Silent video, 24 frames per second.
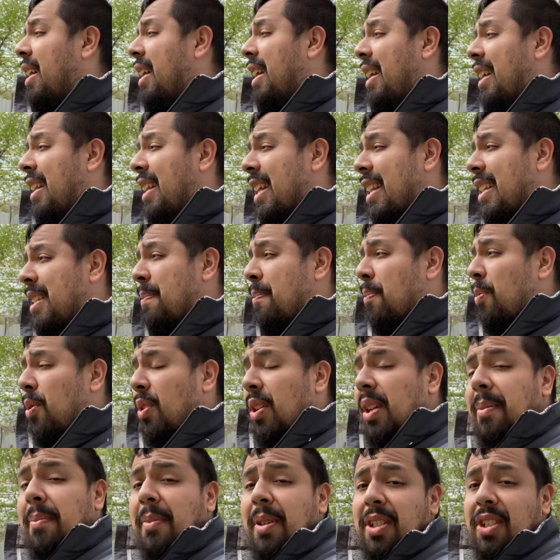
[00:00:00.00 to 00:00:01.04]
And that's
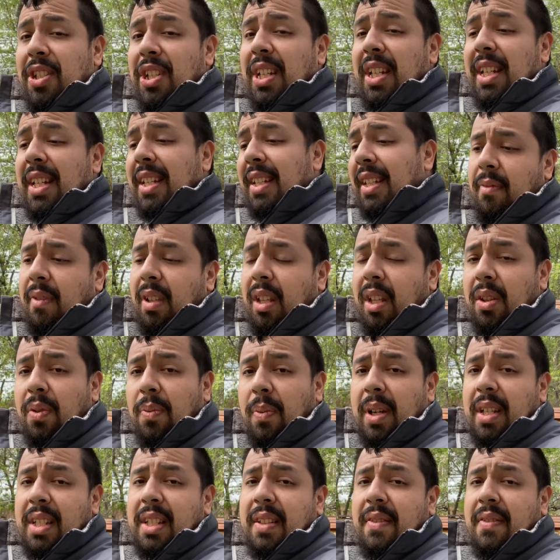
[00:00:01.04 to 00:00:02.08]
pretty much it. The
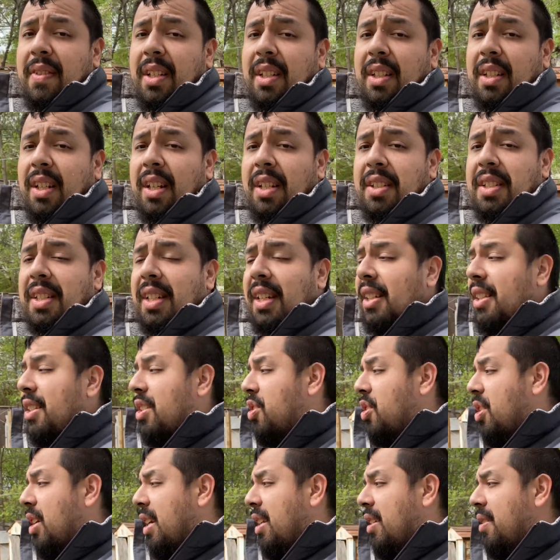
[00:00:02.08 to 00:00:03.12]
rest of the content on this
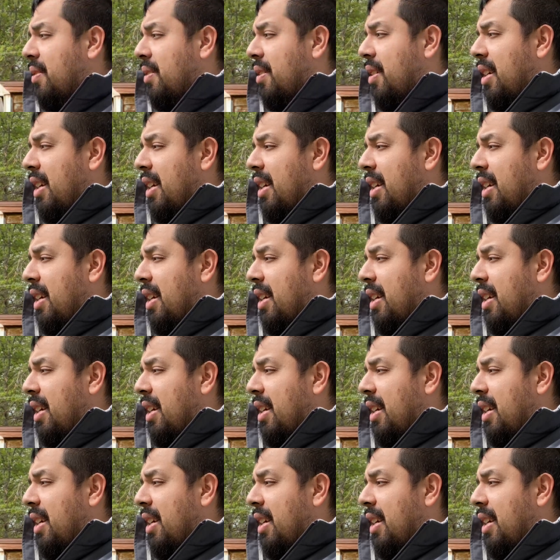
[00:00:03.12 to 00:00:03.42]
channel